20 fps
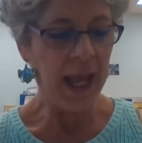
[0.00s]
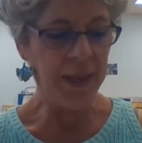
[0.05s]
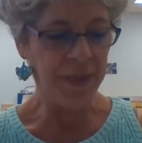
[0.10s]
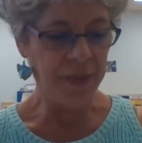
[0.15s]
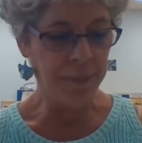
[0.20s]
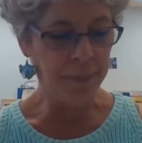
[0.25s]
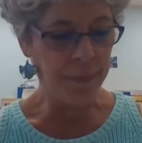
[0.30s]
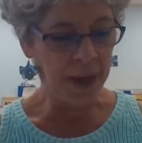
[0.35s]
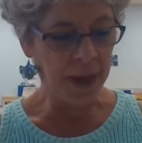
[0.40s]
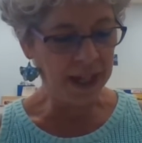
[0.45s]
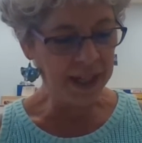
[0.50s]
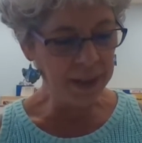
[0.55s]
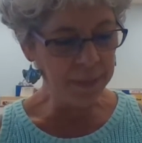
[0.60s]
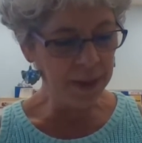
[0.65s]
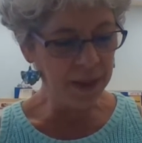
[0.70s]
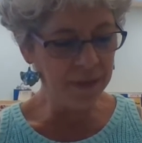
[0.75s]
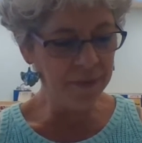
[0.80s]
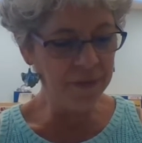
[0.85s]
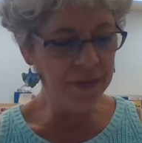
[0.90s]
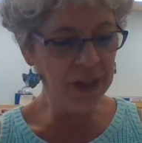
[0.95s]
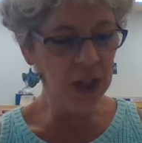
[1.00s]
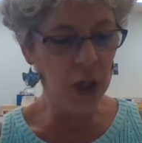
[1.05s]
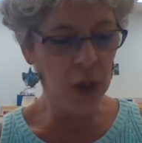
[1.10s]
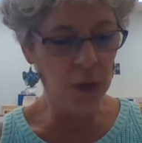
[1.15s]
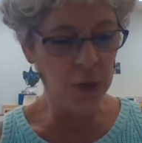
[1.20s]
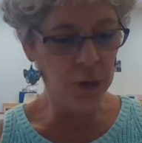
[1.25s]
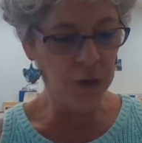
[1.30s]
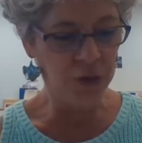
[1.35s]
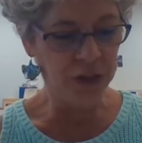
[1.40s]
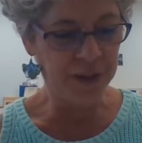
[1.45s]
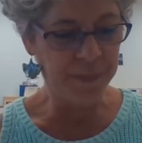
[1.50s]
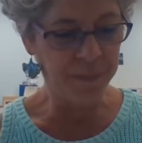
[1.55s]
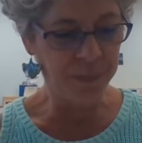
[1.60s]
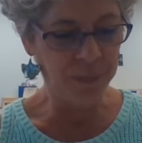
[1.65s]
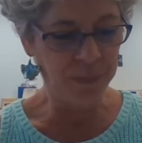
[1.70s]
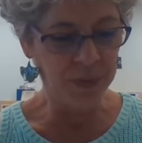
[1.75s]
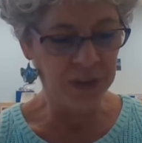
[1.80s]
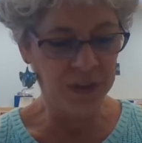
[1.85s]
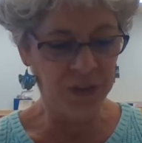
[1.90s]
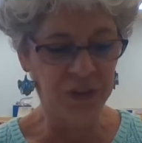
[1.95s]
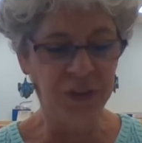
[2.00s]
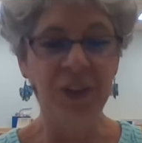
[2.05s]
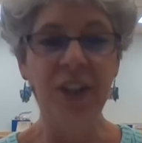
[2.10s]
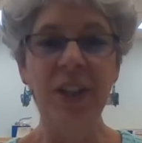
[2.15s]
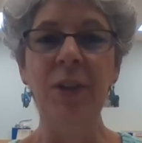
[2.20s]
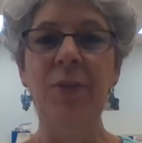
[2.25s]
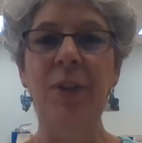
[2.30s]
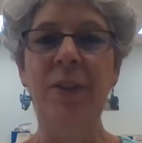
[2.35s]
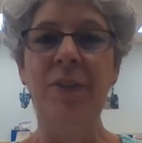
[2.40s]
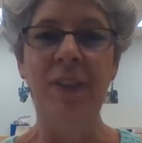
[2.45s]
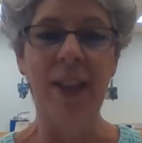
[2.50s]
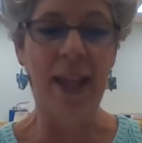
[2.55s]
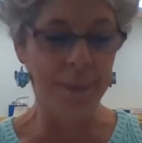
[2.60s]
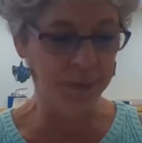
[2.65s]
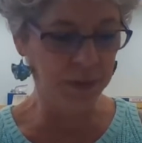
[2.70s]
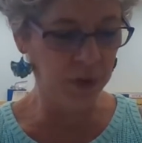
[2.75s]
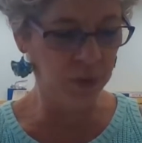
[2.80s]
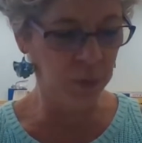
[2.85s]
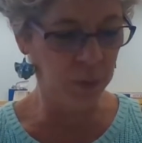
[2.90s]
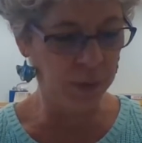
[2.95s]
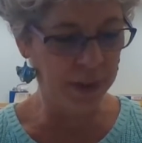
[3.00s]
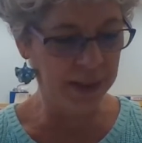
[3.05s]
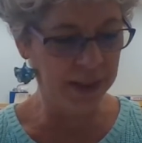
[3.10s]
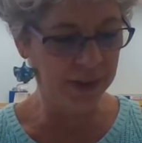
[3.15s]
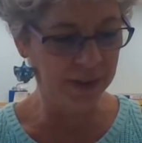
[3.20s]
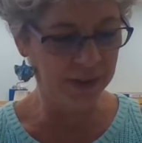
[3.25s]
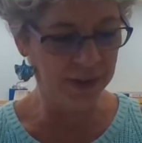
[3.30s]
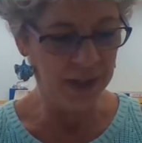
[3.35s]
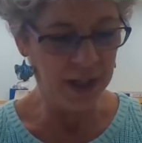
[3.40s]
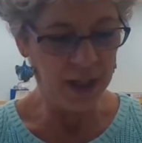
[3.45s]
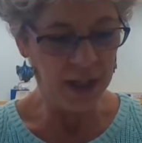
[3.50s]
At the bottom of the ocean, the stingray flaps his wings,